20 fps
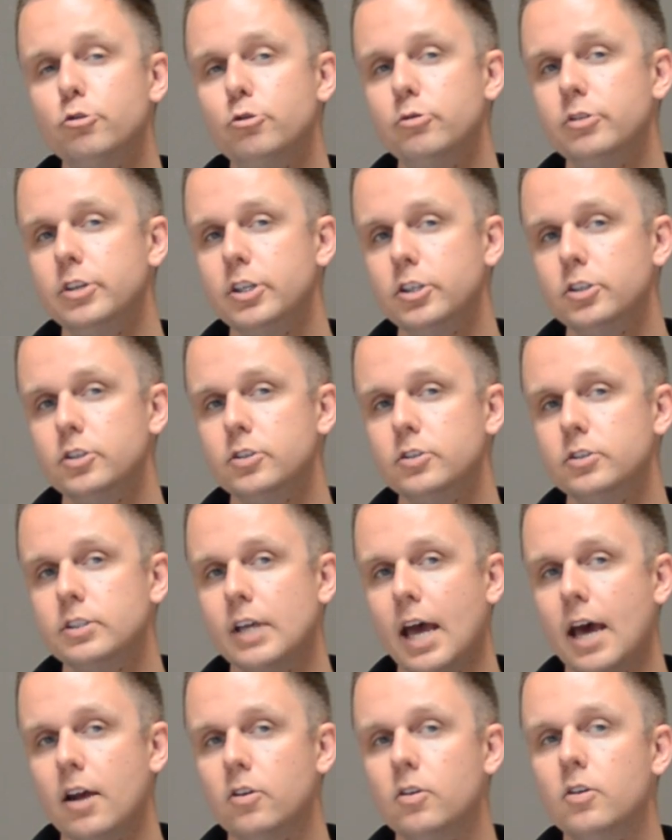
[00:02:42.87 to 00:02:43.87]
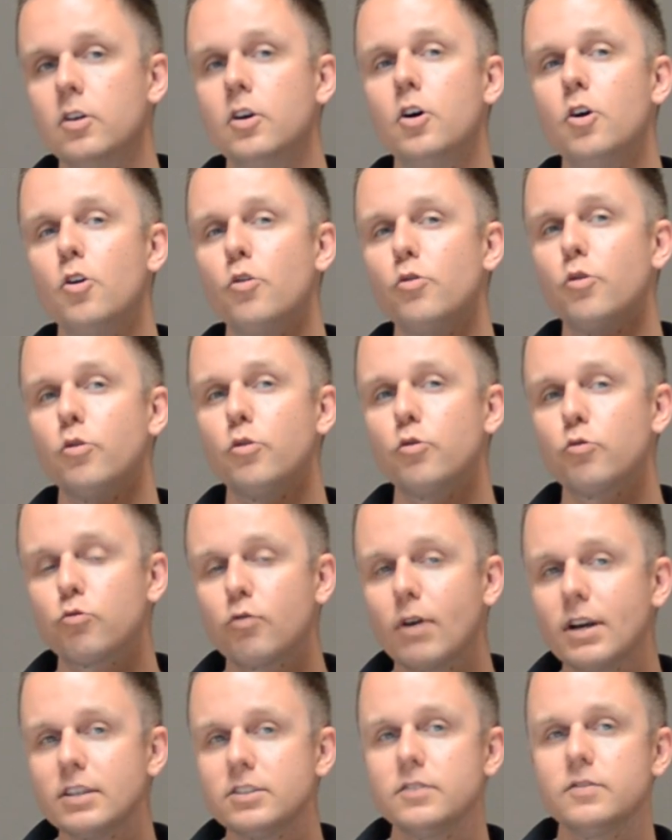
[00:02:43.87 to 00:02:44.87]
traditional saddle, though the
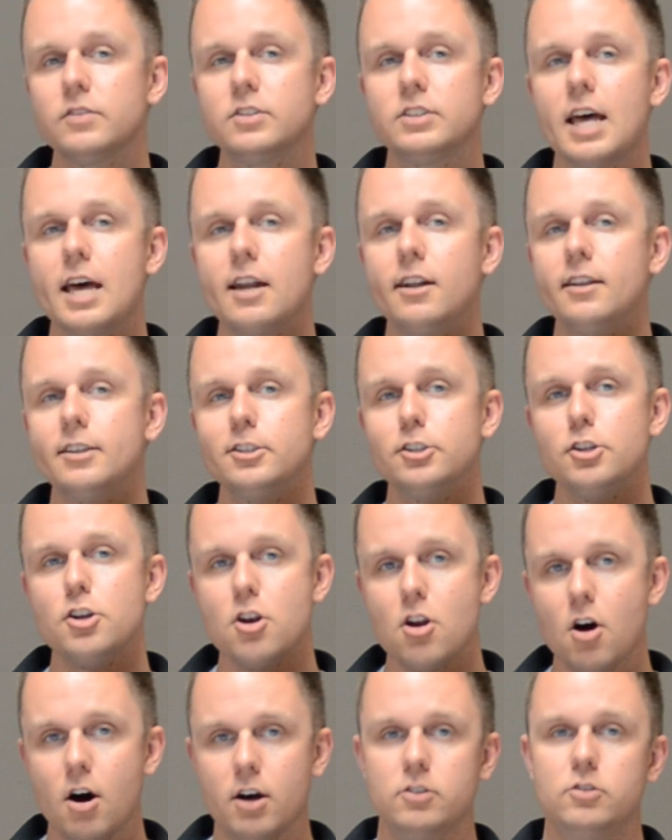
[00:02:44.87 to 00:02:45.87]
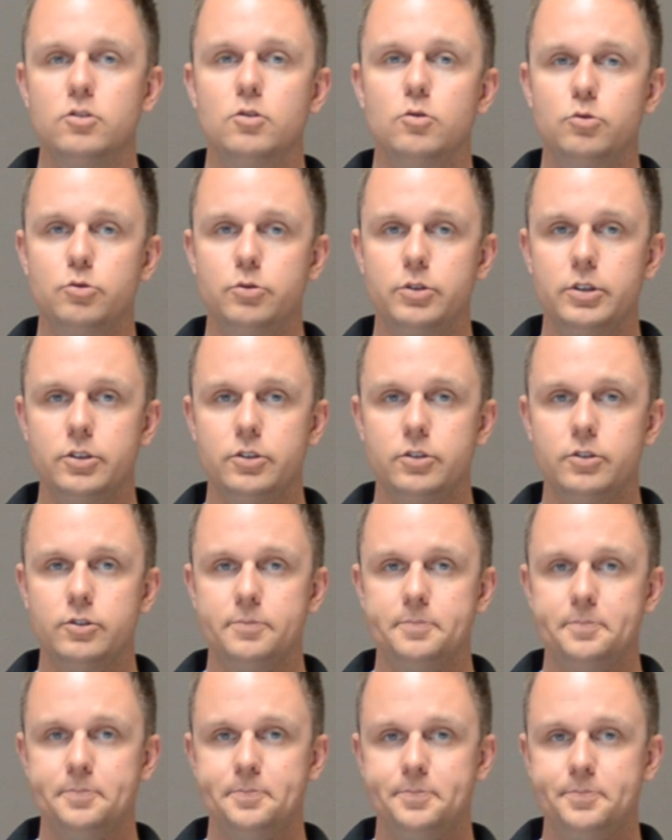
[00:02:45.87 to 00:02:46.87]
rest of the saddle is not so traditional.
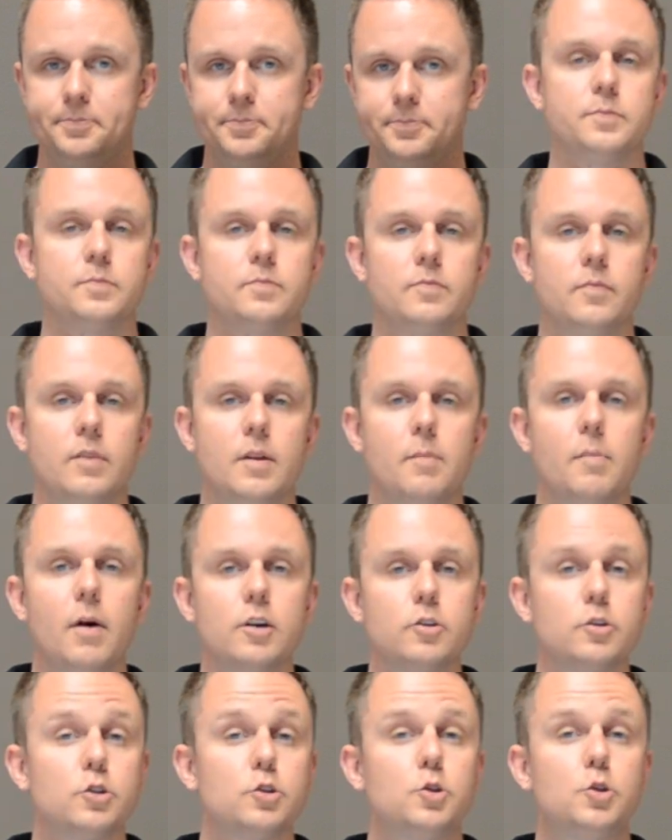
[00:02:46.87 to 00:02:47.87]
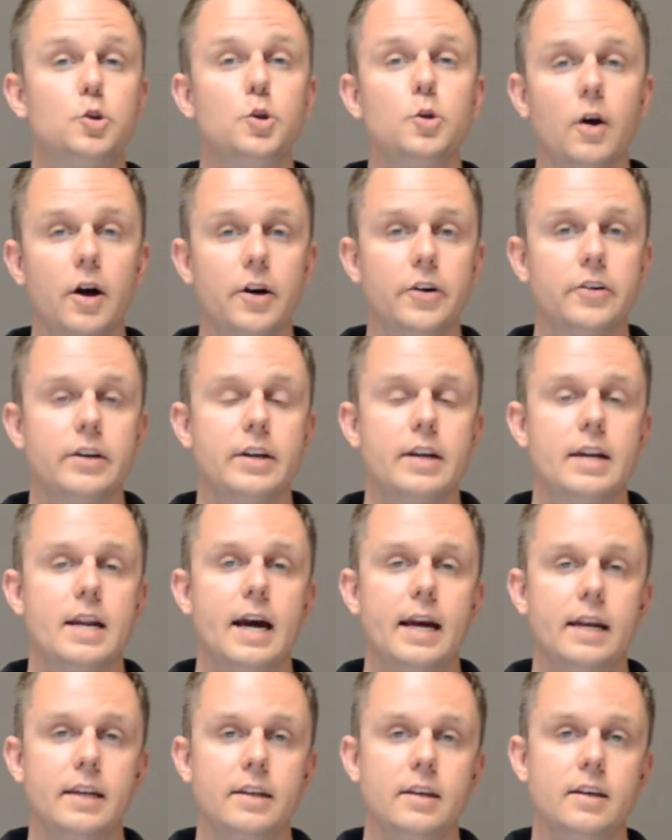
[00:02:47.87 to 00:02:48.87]
The Mantra is
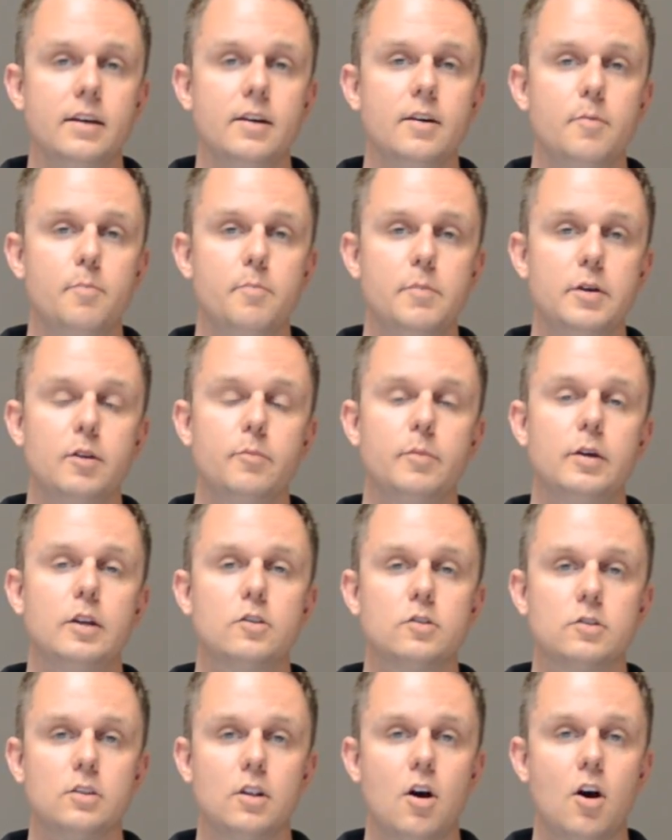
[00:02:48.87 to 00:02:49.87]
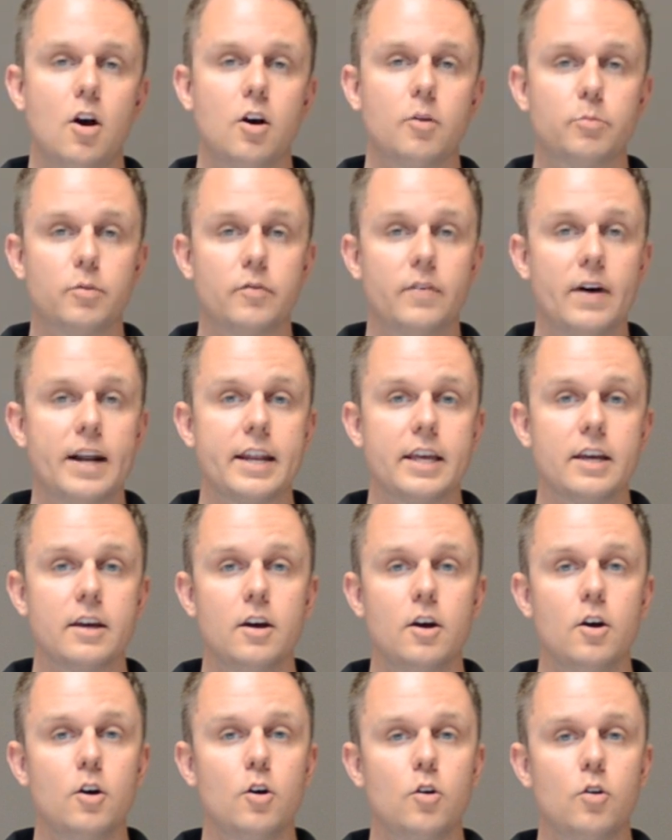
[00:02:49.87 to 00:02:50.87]
290 millimeters long, providing
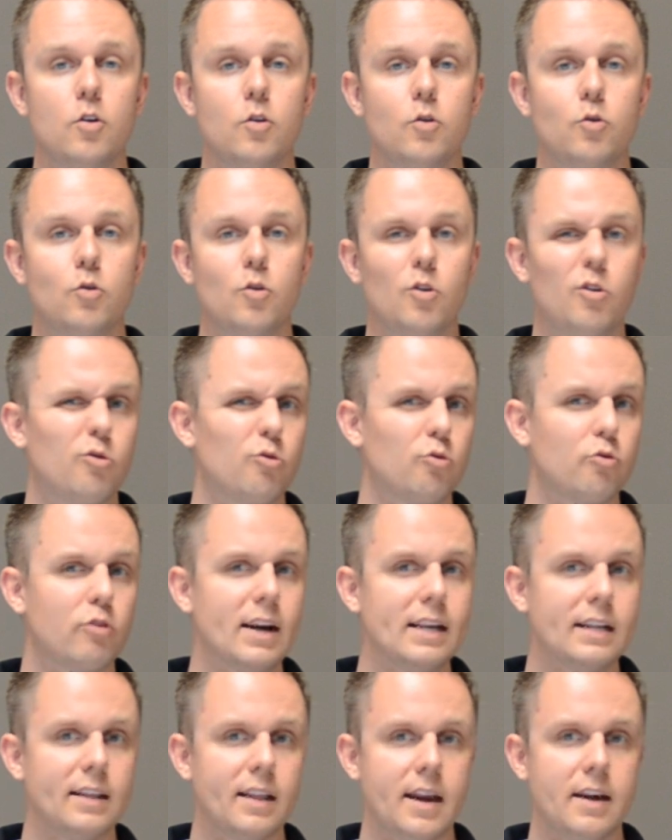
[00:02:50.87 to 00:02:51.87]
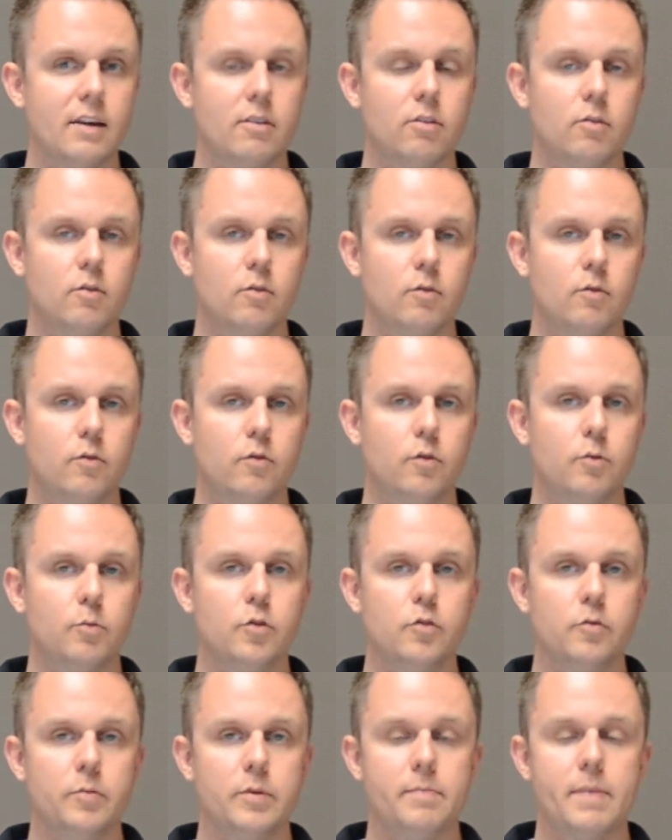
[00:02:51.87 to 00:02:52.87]
a great length for
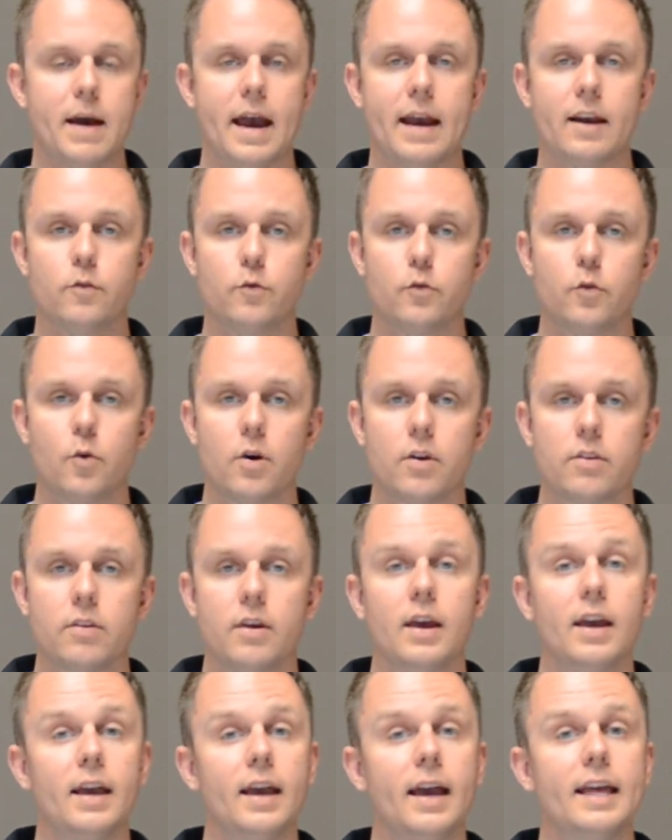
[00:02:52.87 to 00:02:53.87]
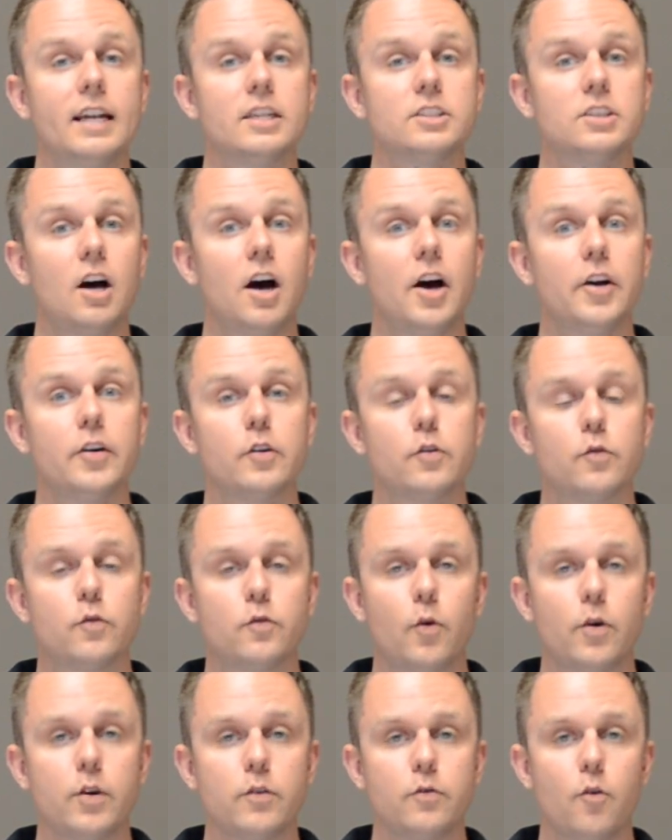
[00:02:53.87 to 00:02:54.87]
movement back and forth, and it's
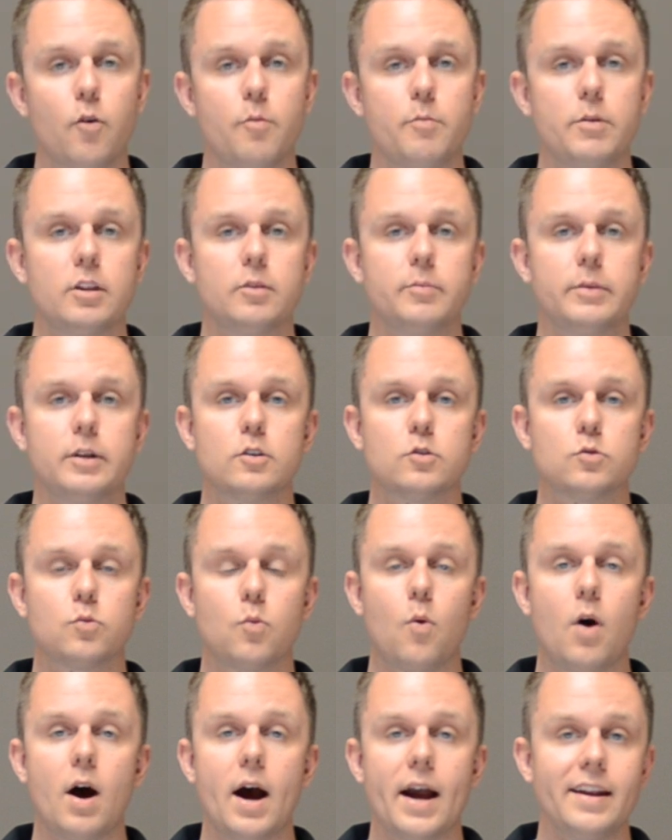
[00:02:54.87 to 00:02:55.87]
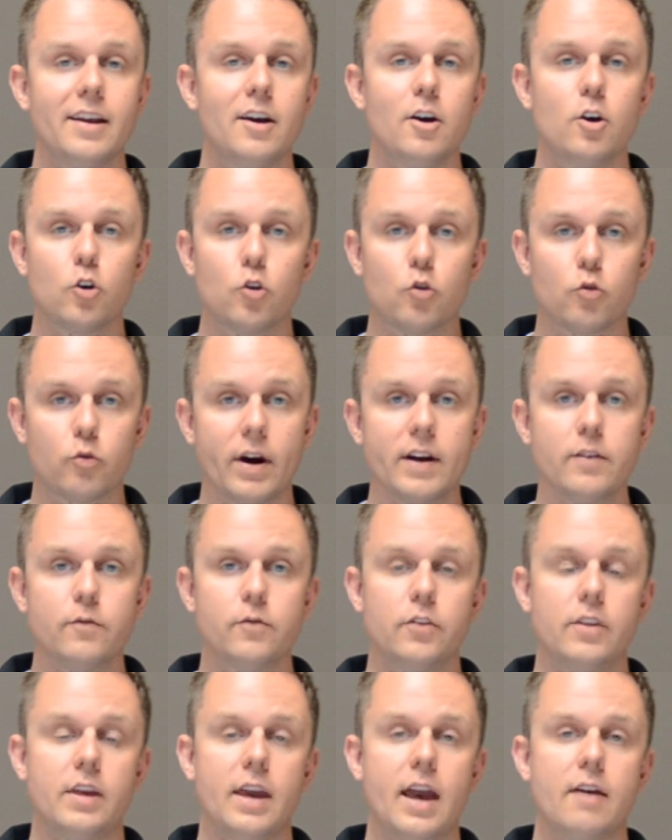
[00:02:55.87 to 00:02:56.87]
144 millimeters wide, great
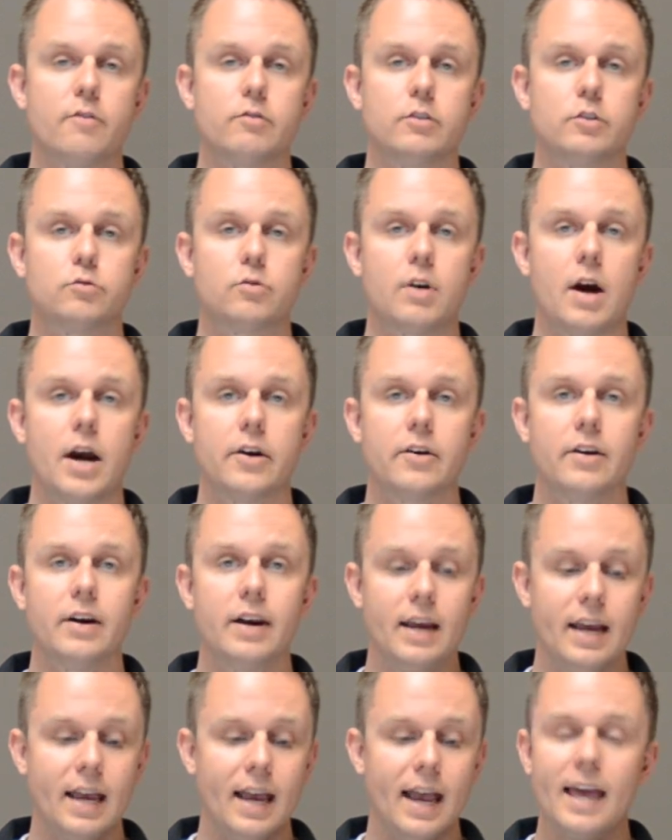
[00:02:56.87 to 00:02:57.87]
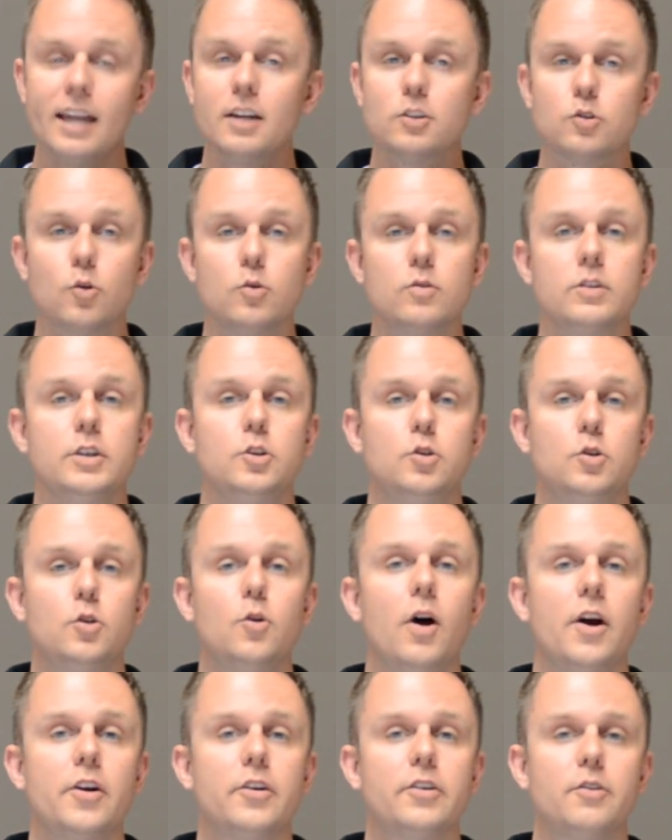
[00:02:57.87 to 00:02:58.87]
for the average rider, and it's only
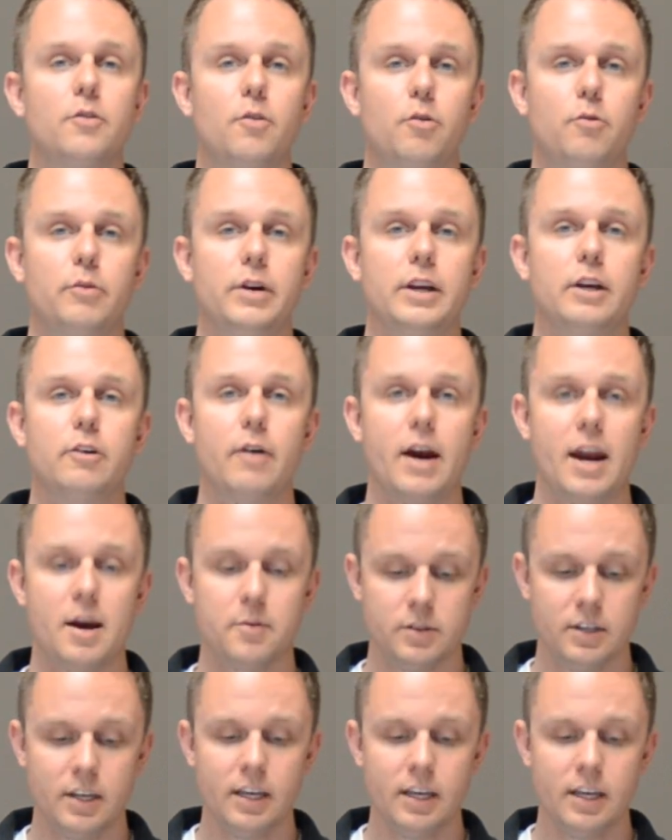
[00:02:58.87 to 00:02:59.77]
203 grams.